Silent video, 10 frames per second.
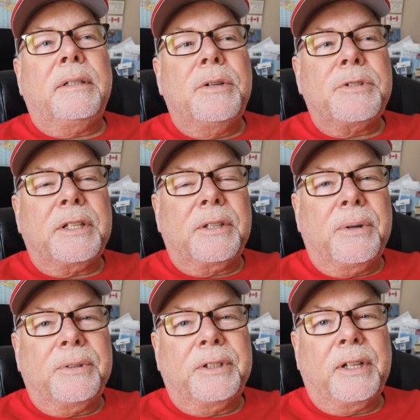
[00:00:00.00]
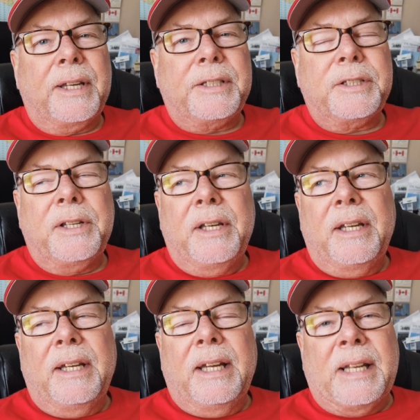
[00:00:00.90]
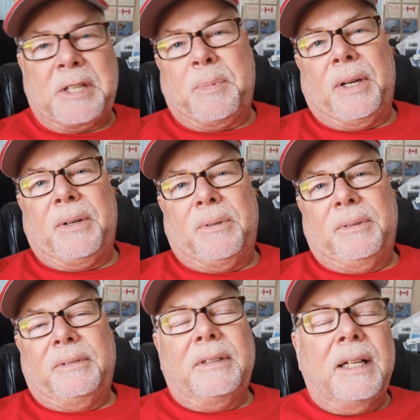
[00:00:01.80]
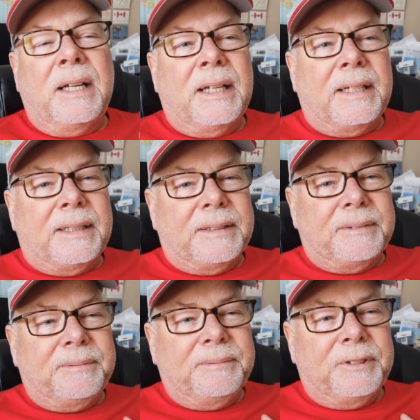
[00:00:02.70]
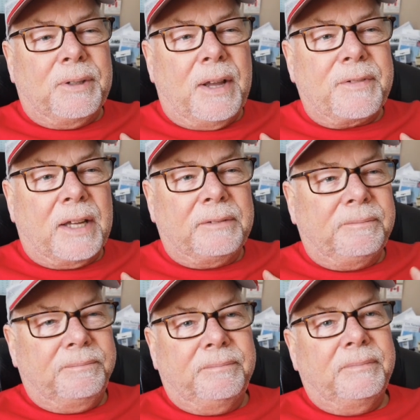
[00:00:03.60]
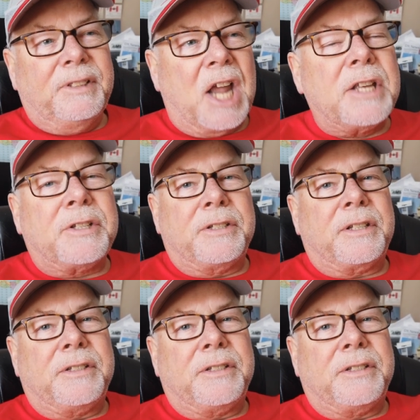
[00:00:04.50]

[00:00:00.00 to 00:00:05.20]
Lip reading: using the northern lights. And that's pretty cool. So I've got dozens